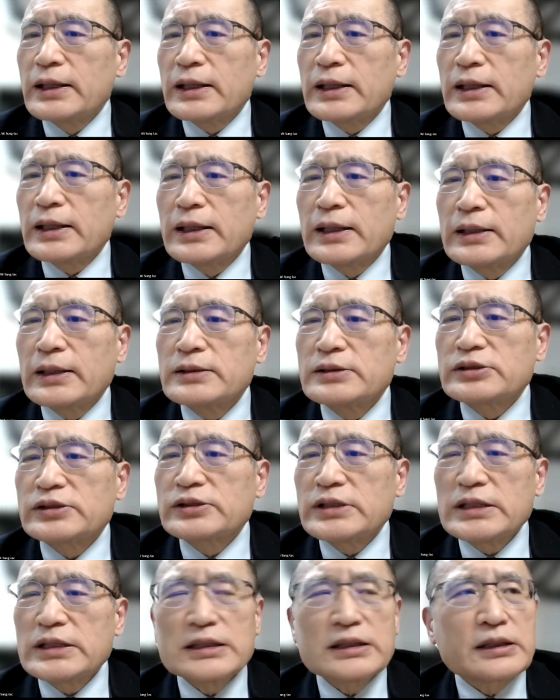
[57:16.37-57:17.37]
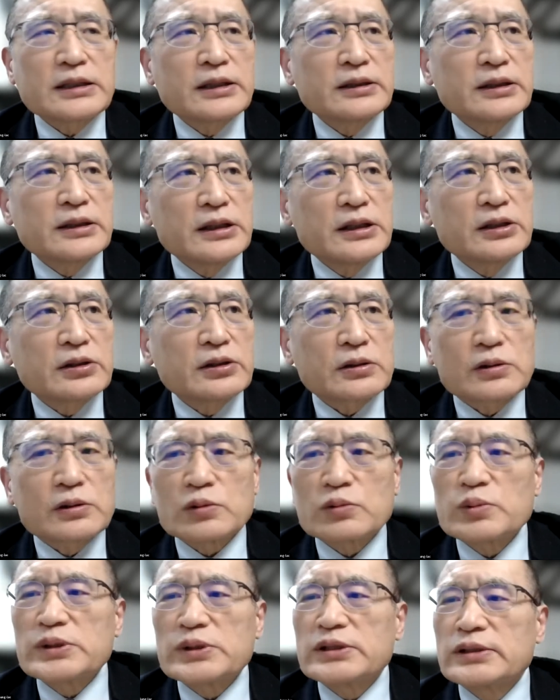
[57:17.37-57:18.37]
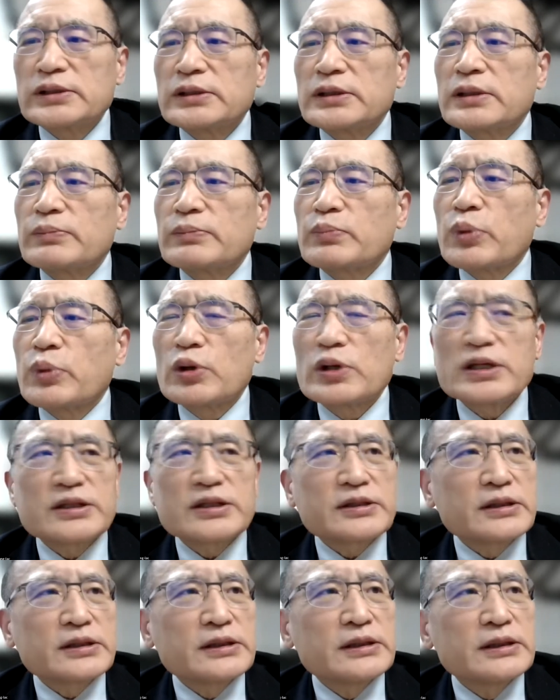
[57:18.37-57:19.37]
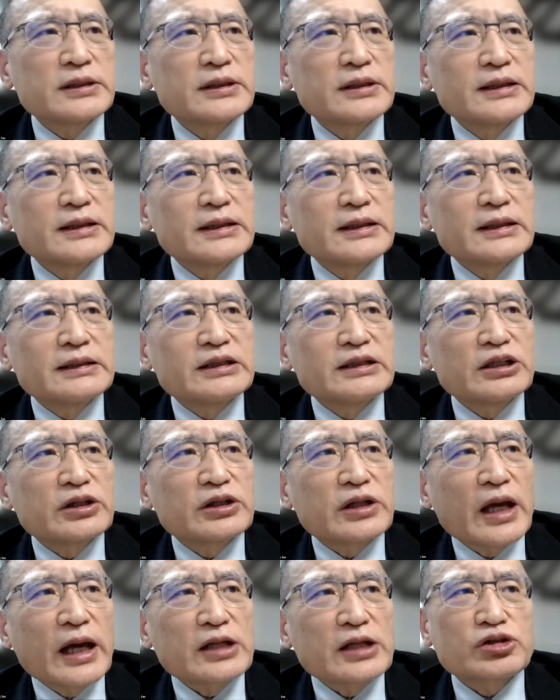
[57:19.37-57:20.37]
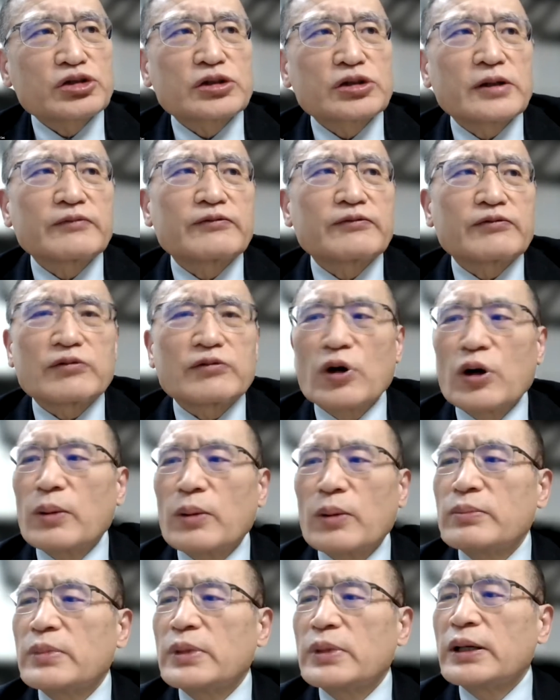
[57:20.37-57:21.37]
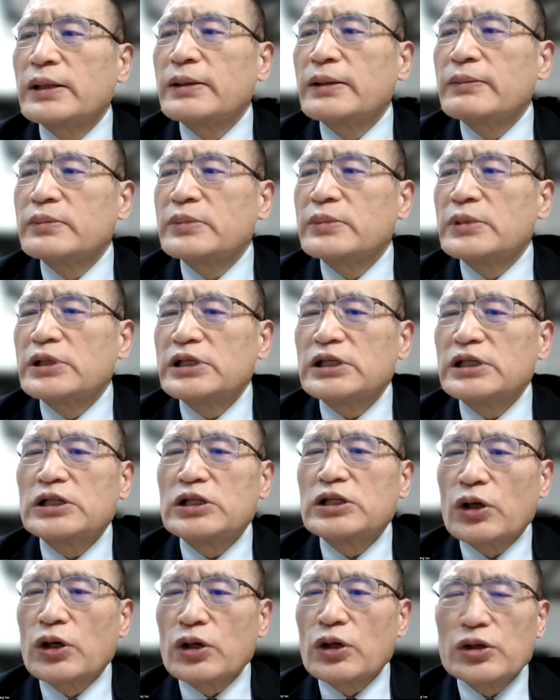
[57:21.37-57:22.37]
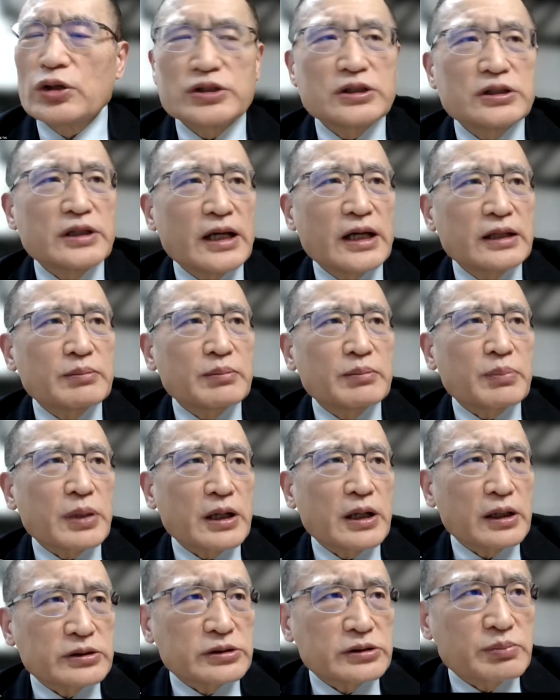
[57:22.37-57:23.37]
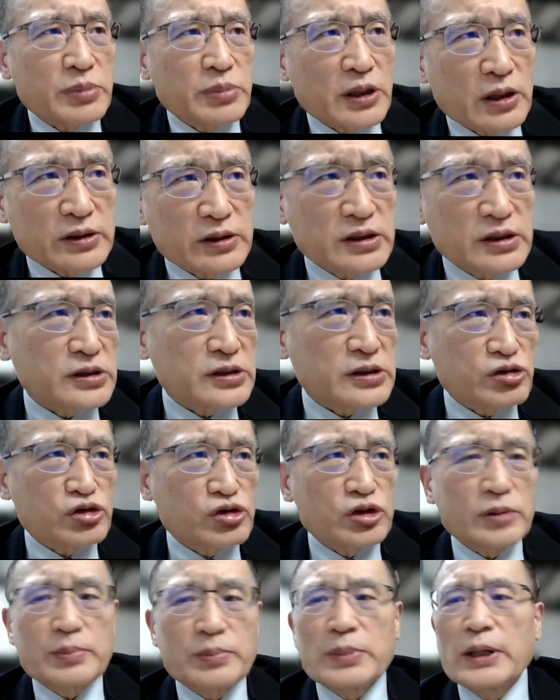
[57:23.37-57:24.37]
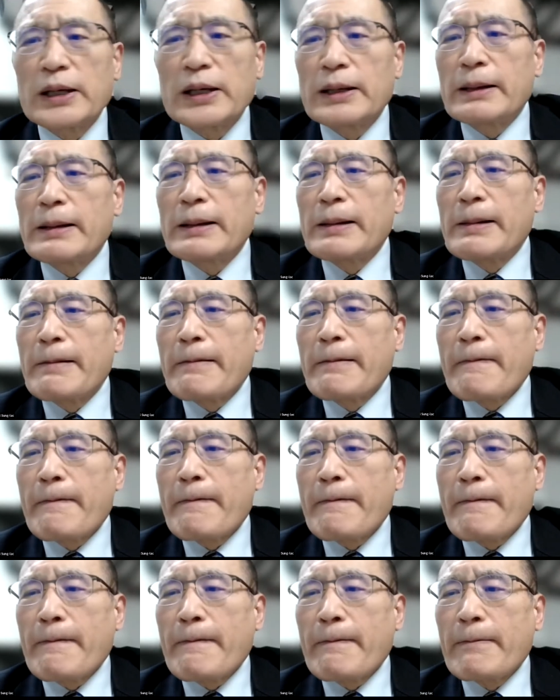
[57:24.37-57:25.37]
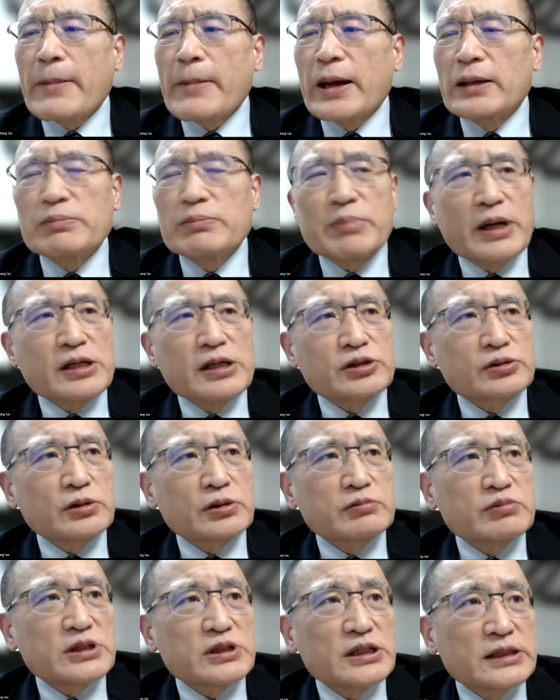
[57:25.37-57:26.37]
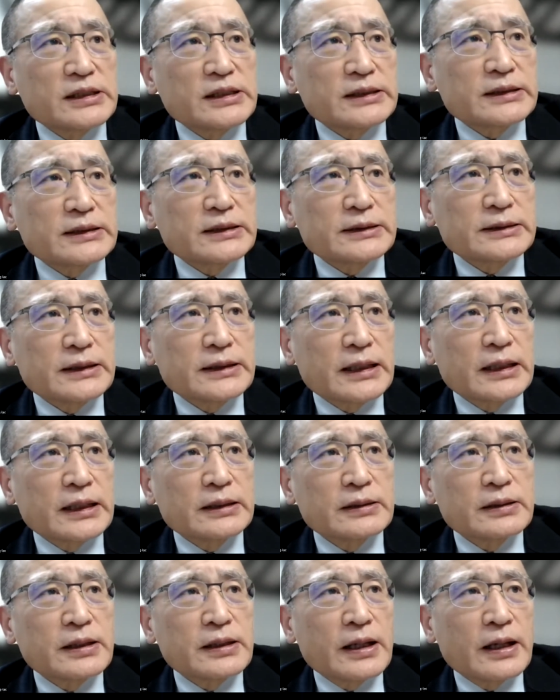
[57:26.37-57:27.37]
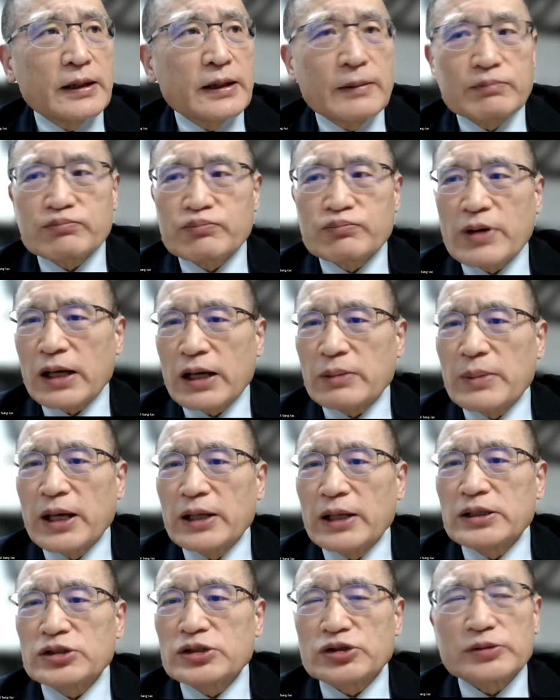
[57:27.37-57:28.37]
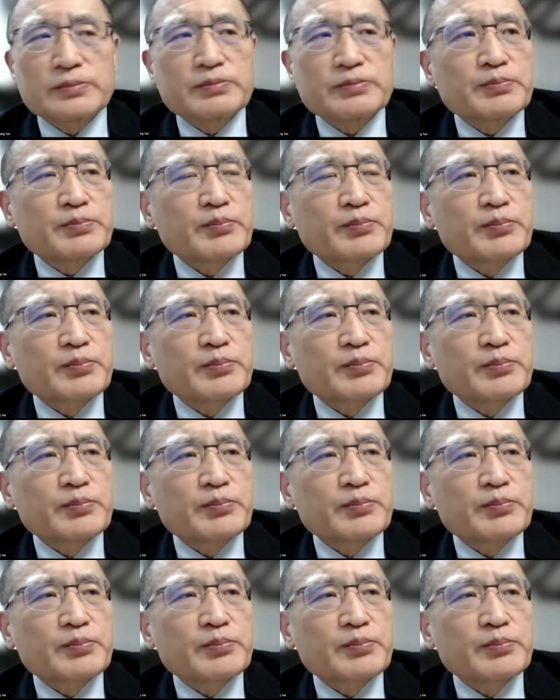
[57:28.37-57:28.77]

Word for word: and seek an inter-Korean policy detached from ideology and part partisanship mm, and based on reality and uh, pragmatism.